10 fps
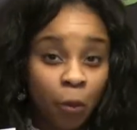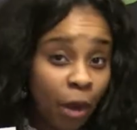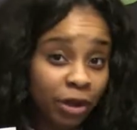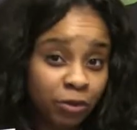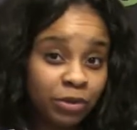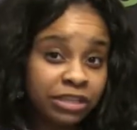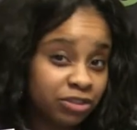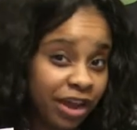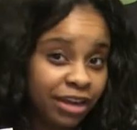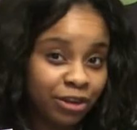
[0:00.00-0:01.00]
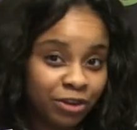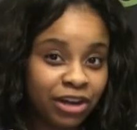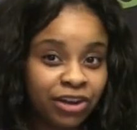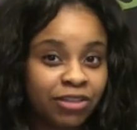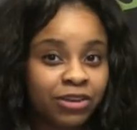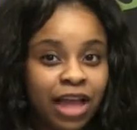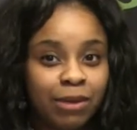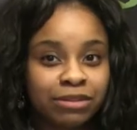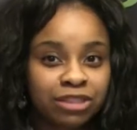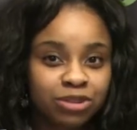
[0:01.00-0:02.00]
Why don't we try to learn another
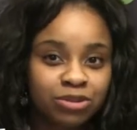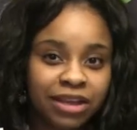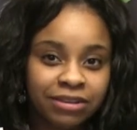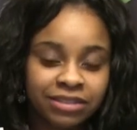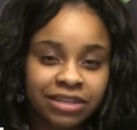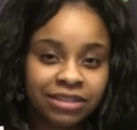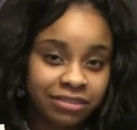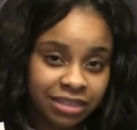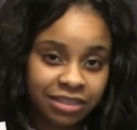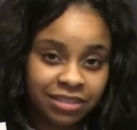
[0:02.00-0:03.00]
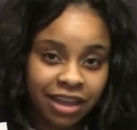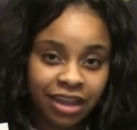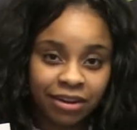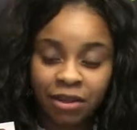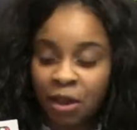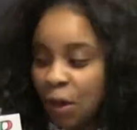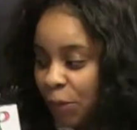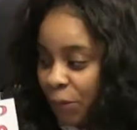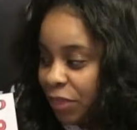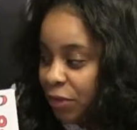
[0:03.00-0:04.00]
language in 2016?
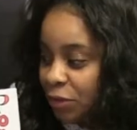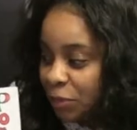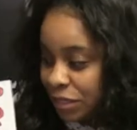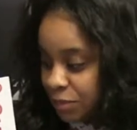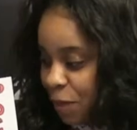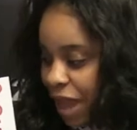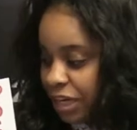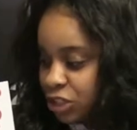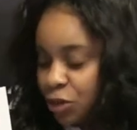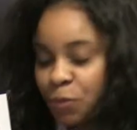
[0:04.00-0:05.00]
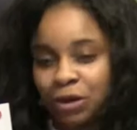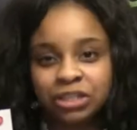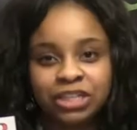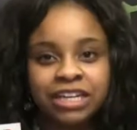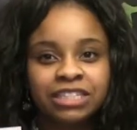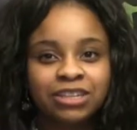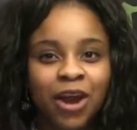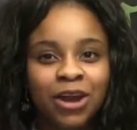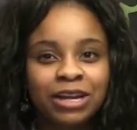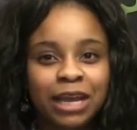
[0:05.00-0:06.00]
Whether it be Spanish or Portuguese,
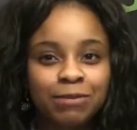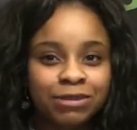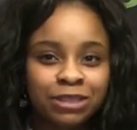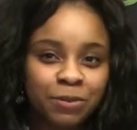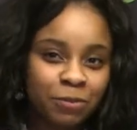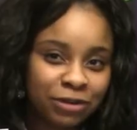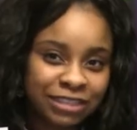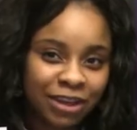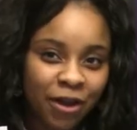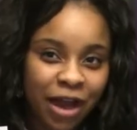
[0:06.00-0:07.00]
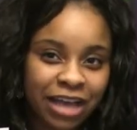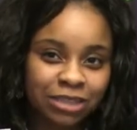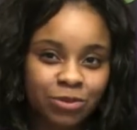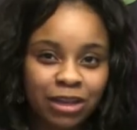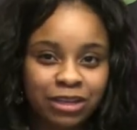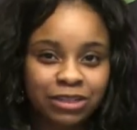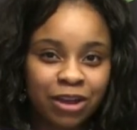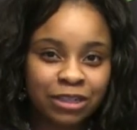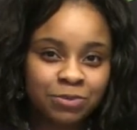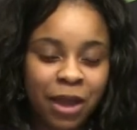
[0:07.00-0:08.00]
our neighbors in Brazil, as well as
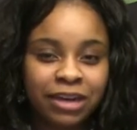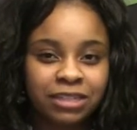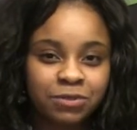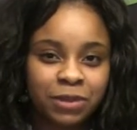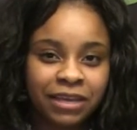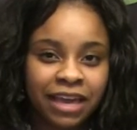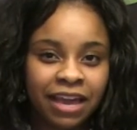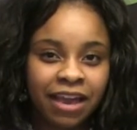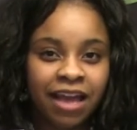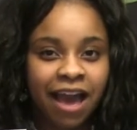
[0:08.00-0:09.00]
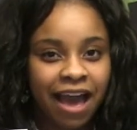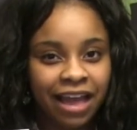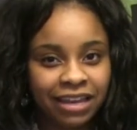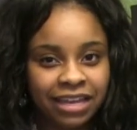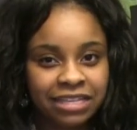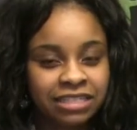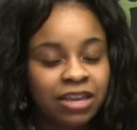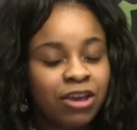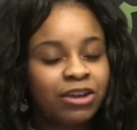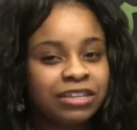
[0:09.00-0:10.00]
our Spanish-speaking islands,
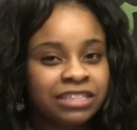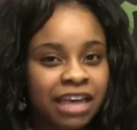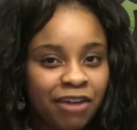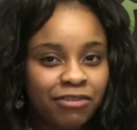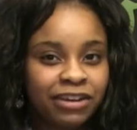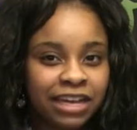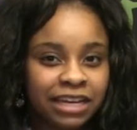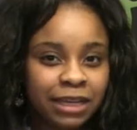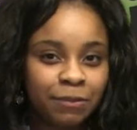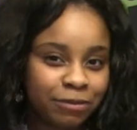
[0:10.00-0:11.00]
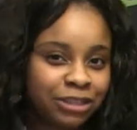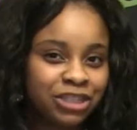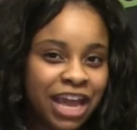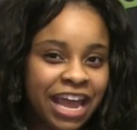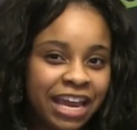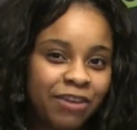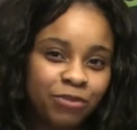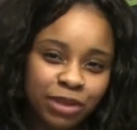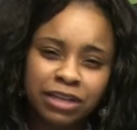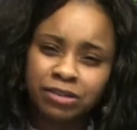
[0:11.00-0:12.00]
could definitely appreciate
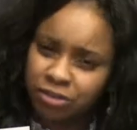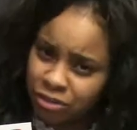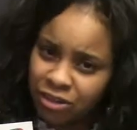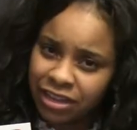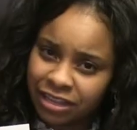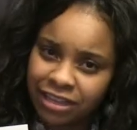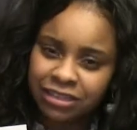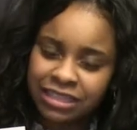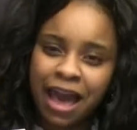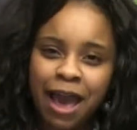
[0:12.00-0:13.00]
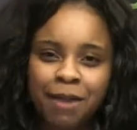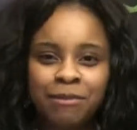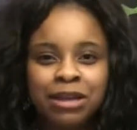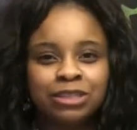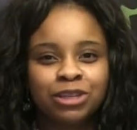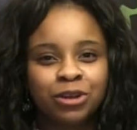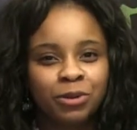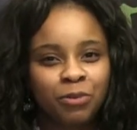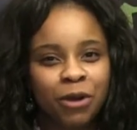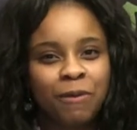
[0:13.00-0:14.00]
if we took a little time to
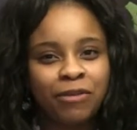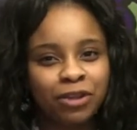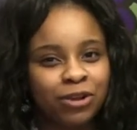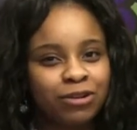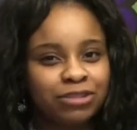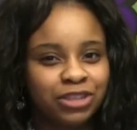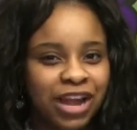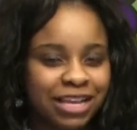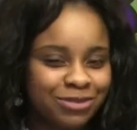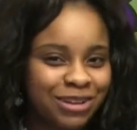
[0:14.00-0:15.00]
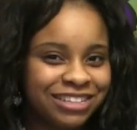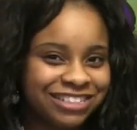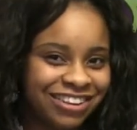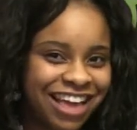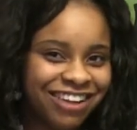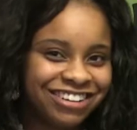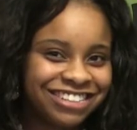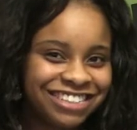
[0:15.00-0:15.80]
learn more about their culture as well as their language.